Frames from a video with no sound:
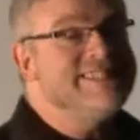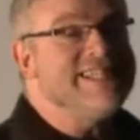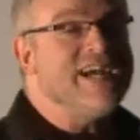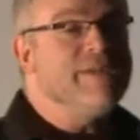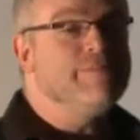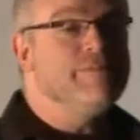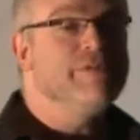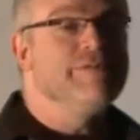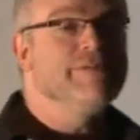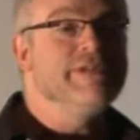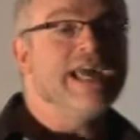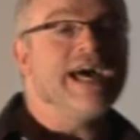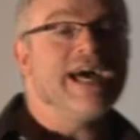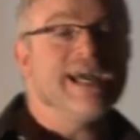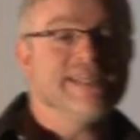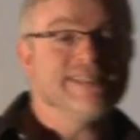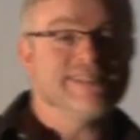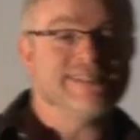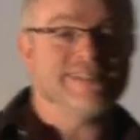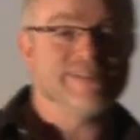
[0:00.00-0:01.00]
type of
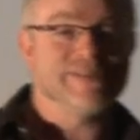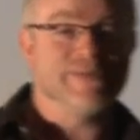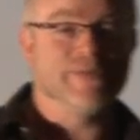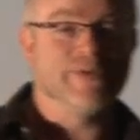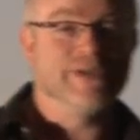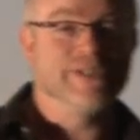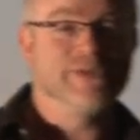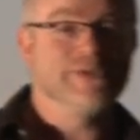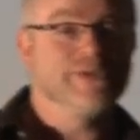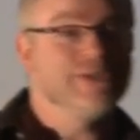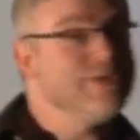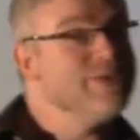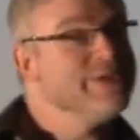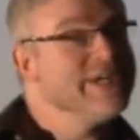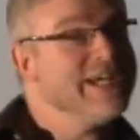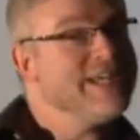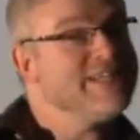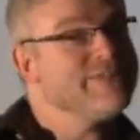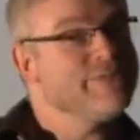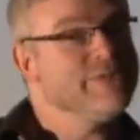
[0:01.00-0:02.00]
nights, when you don't
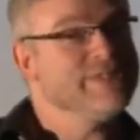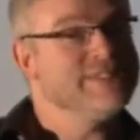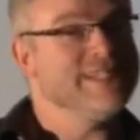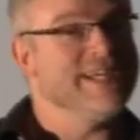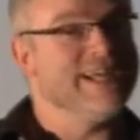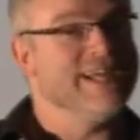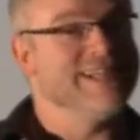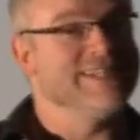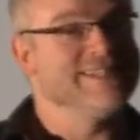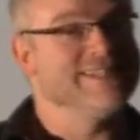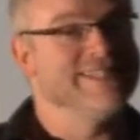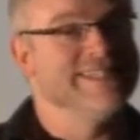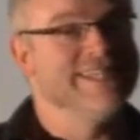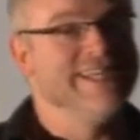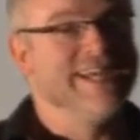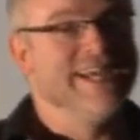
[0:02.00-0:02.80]
get results,